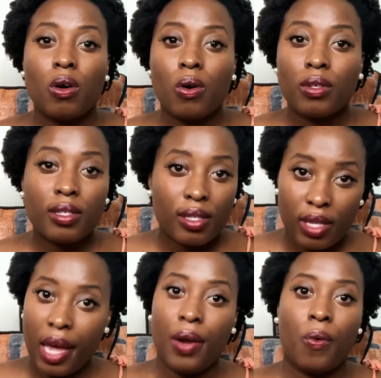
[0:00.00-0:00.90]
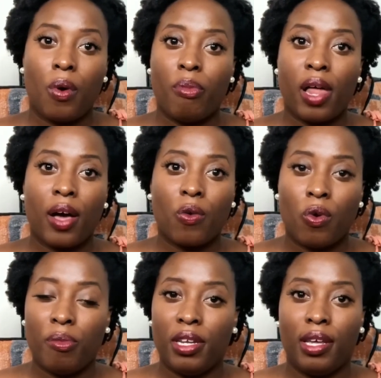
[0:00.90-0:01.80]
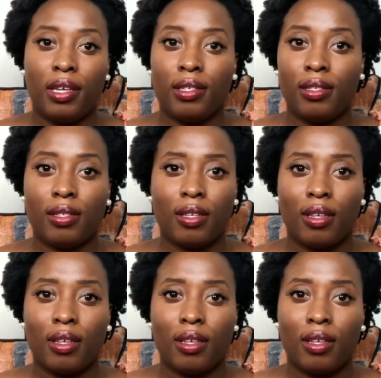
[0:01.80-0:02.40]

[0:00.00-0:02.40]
say to a black woman is,